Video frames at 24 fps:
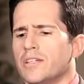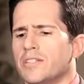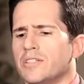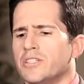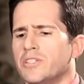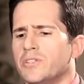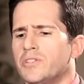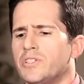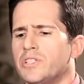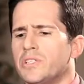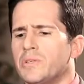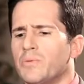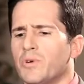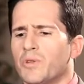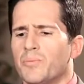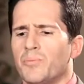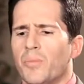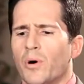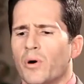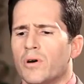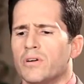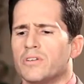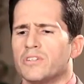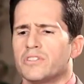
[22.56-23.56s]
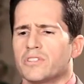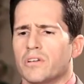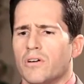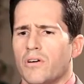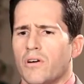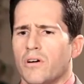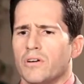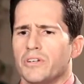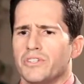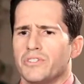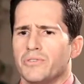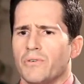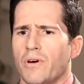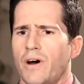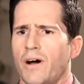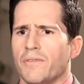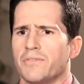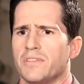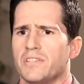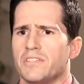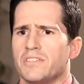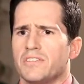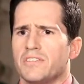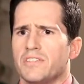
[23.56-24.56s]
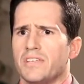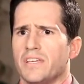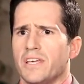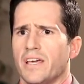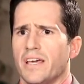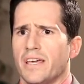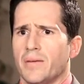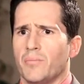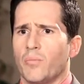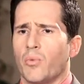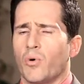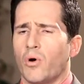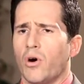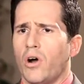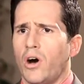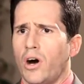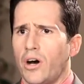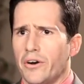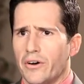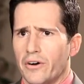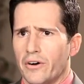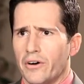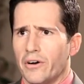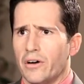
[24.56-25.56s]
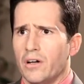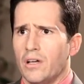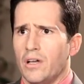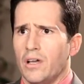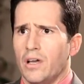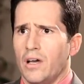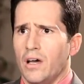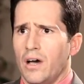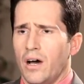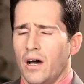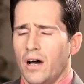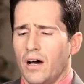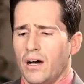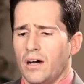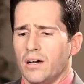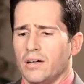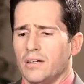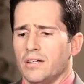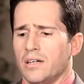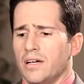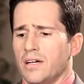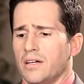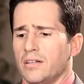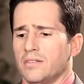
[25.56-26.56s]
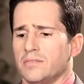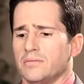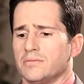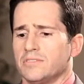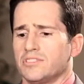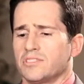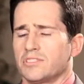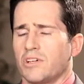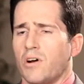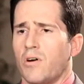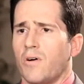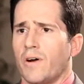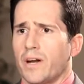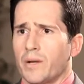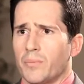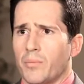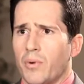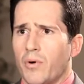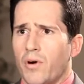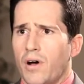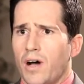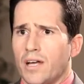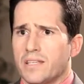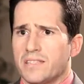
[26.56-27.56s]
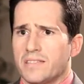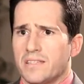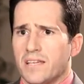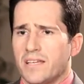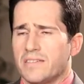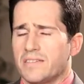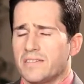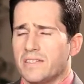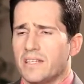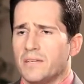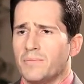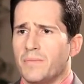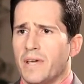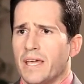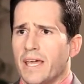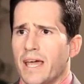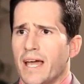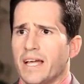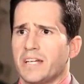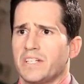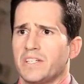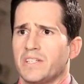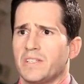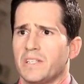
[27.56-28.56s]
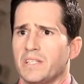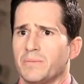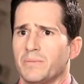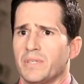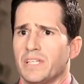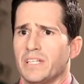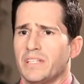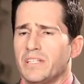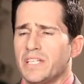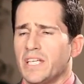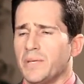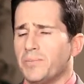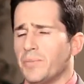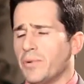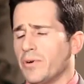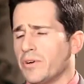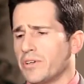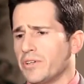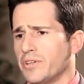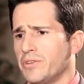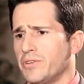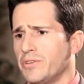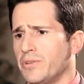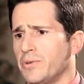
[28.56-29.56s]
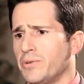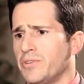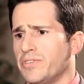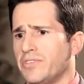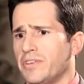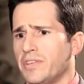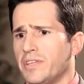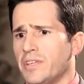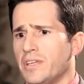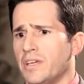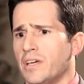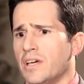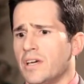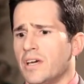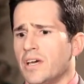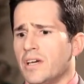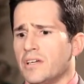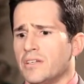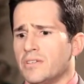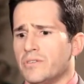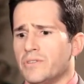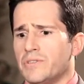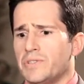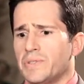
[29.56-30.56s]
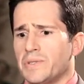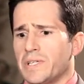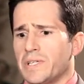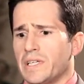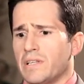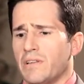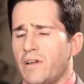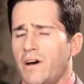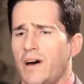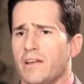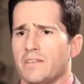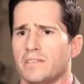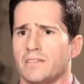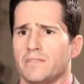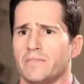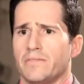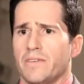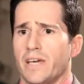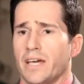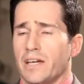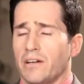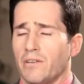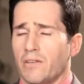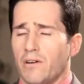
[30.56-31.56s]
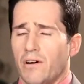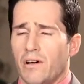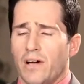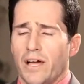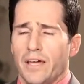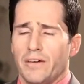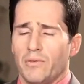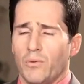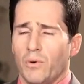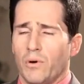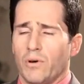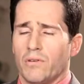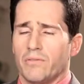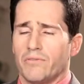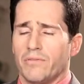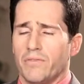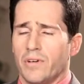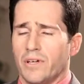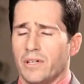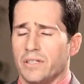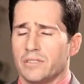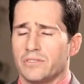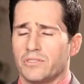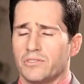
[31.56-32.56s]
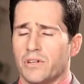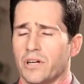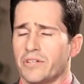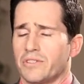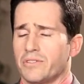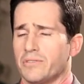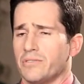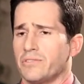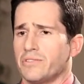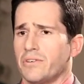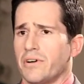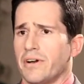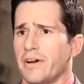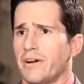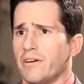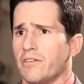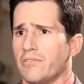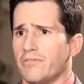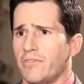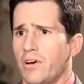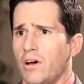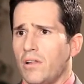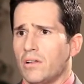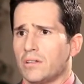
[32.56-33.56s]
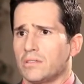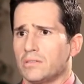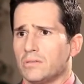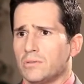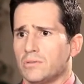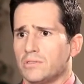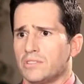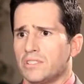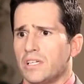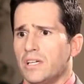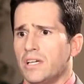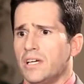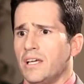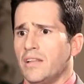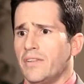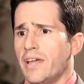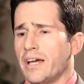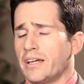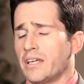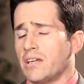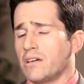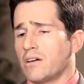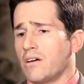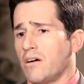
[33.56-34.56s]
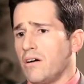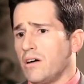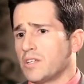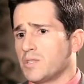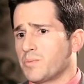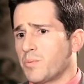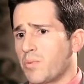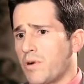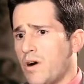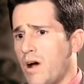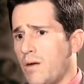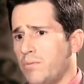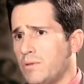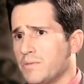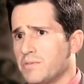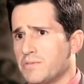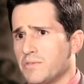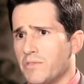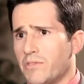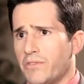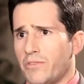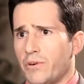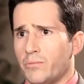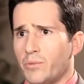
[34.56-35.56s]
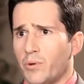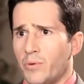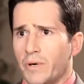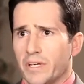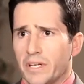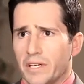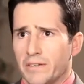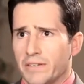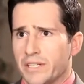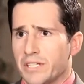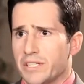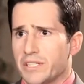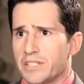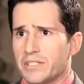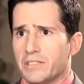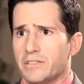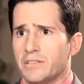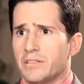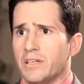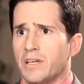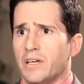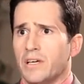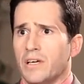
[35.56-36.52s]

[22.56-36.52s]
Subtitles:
Usually with burn scars, you often see a broader scarring process, and it may actually be deeper. You do see usually loss of eccrine or structures or hair follicles that can cause problems with thermoregulation